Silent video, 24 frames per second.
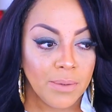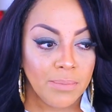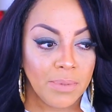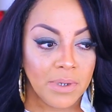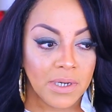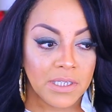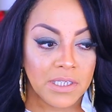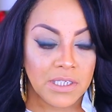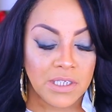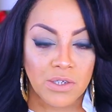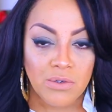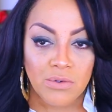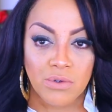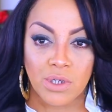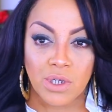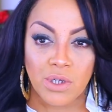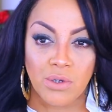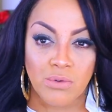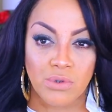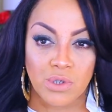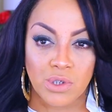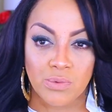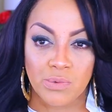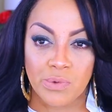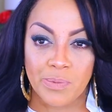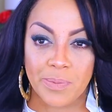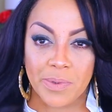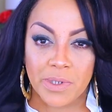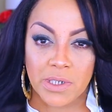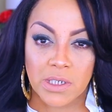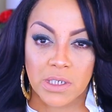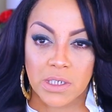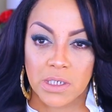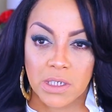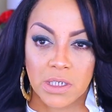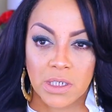But it's still cute
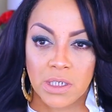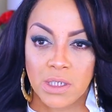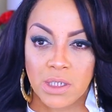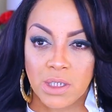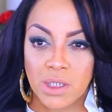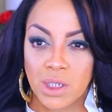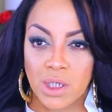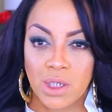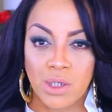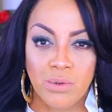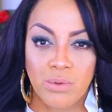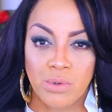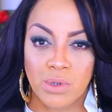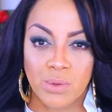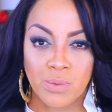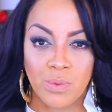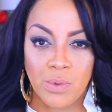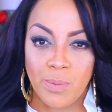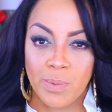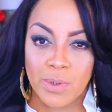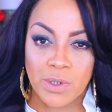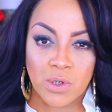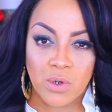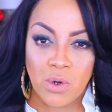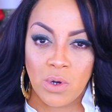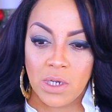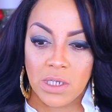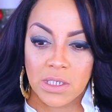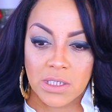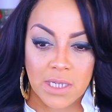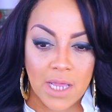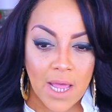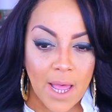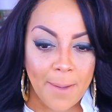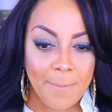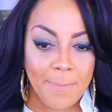swoopage. It's cute swoopage all
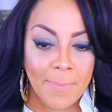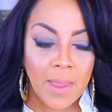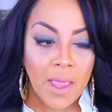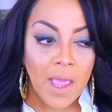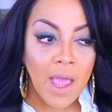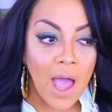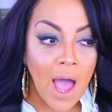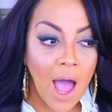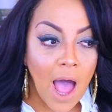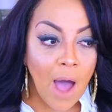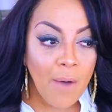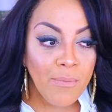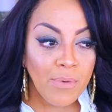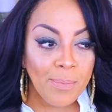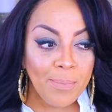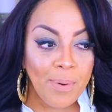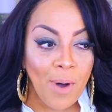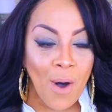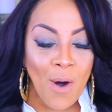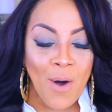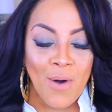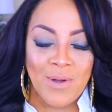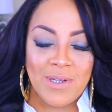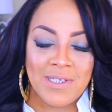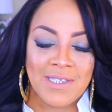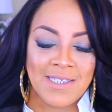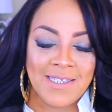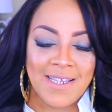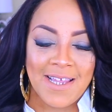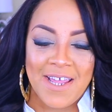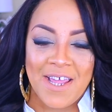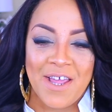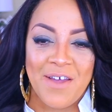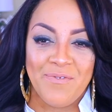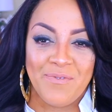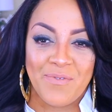the time. I will post
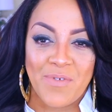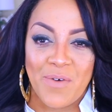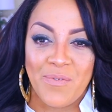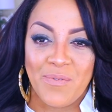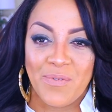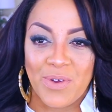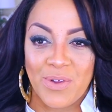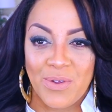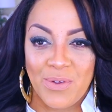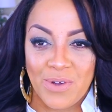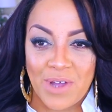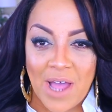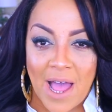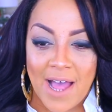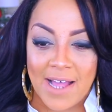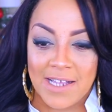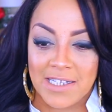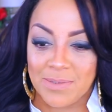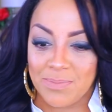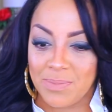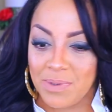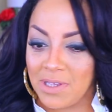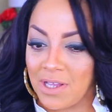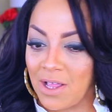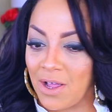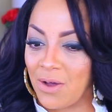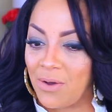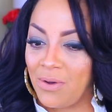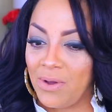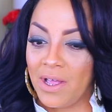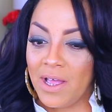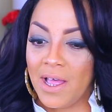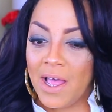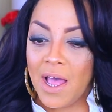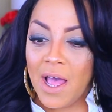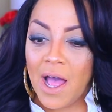the info for you guys
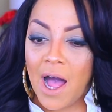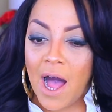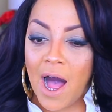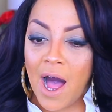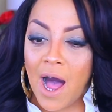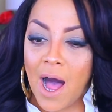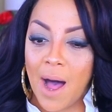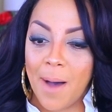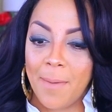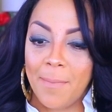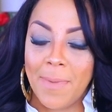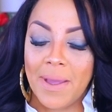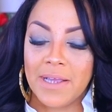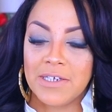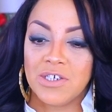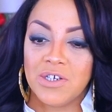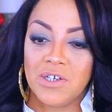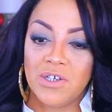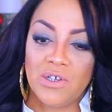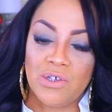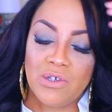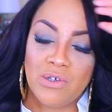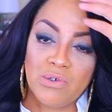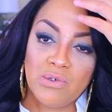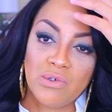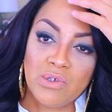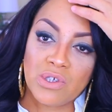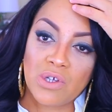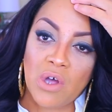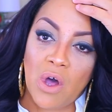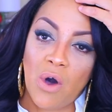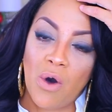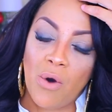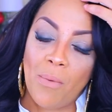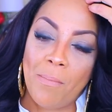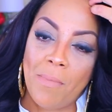below. Um, make sure you use
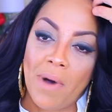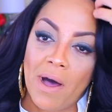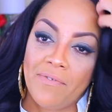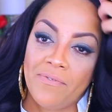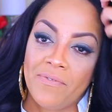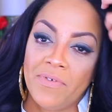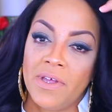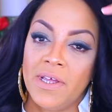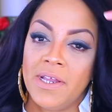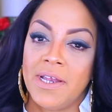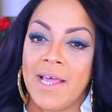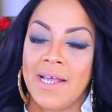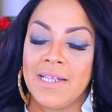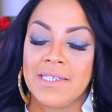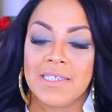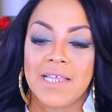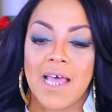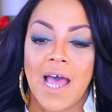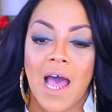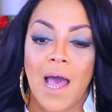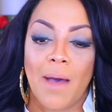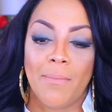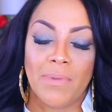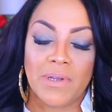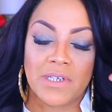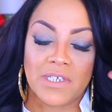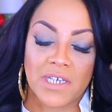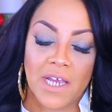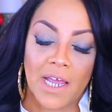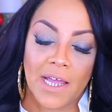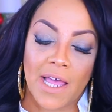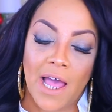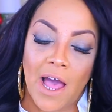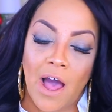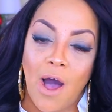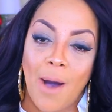code MUFFIN at time of
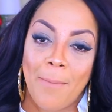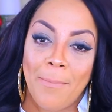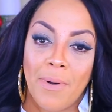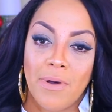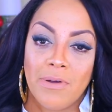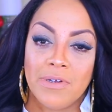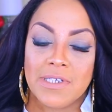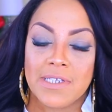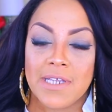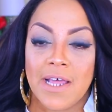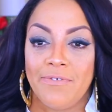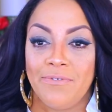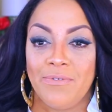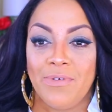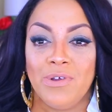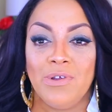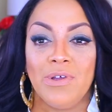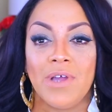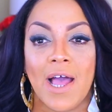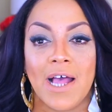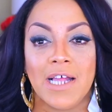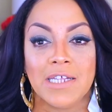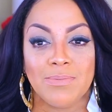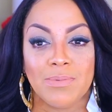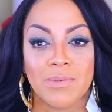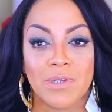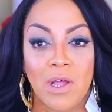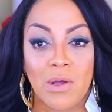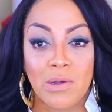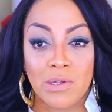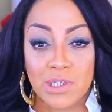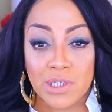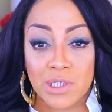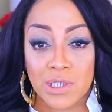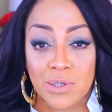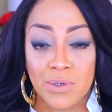checkout. I'll post that for you guys
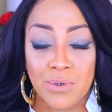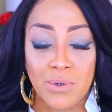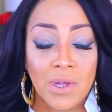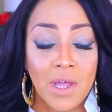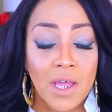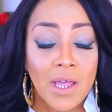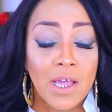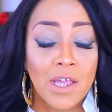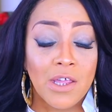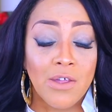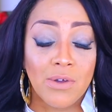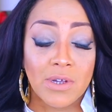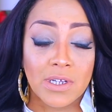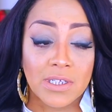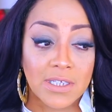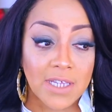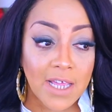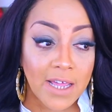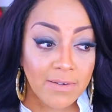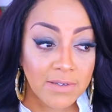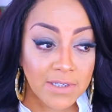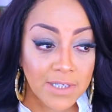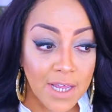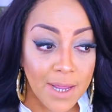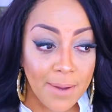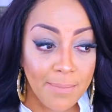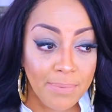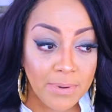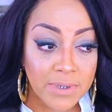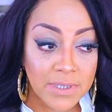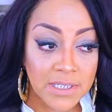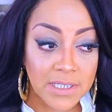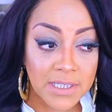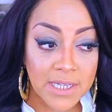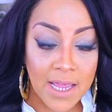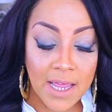below too. You can save ten
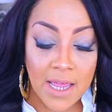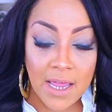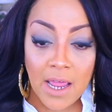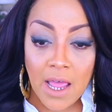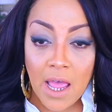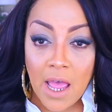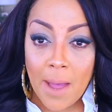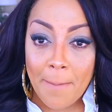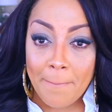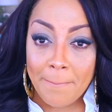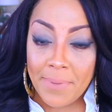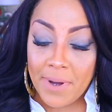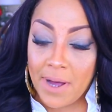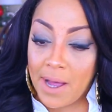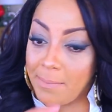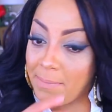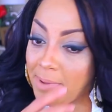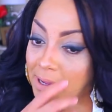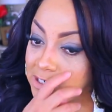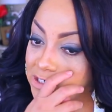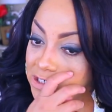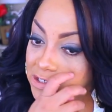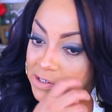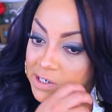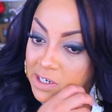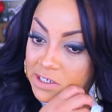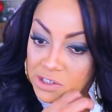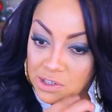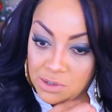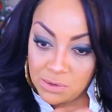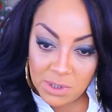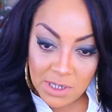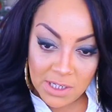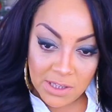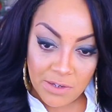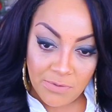percent. But make sure
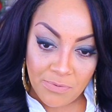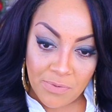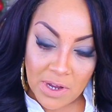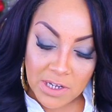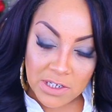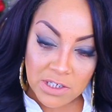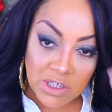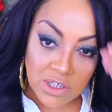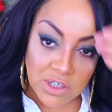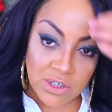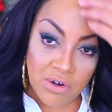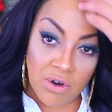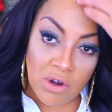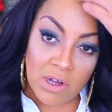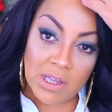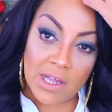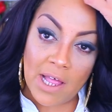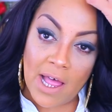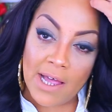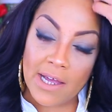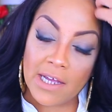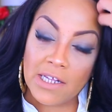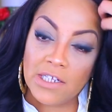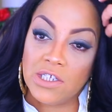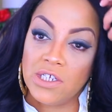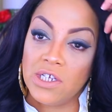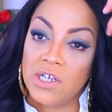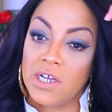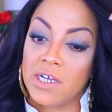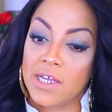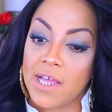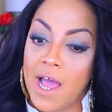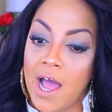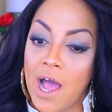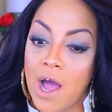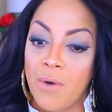that you either register or log into
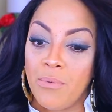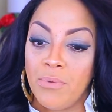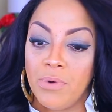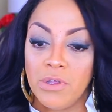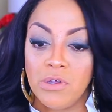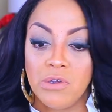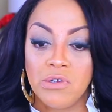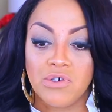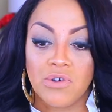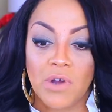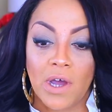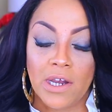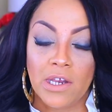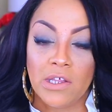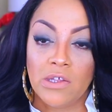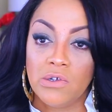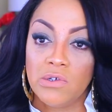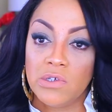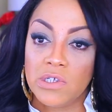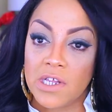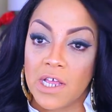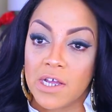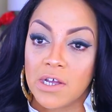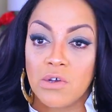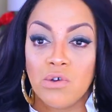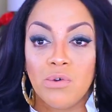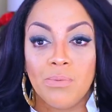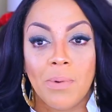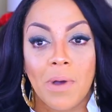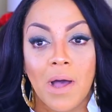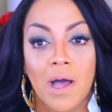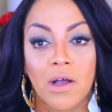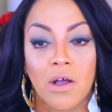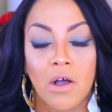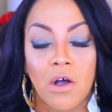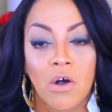your account when you try to use that coupon